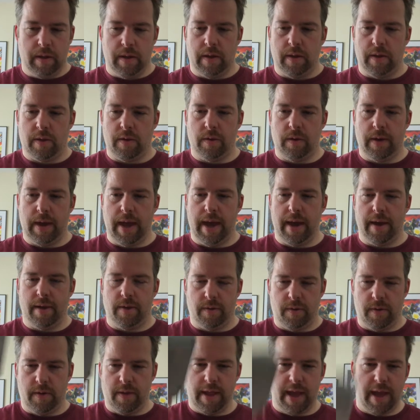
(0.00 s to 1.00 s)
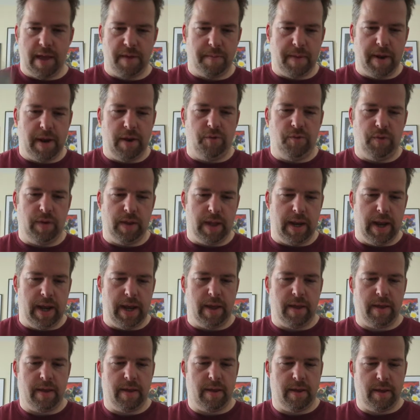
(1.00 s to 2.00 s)
So yeah, so the SNES Mini is really
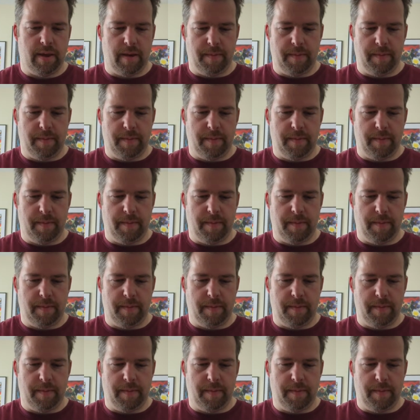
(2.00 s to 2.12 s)
nice.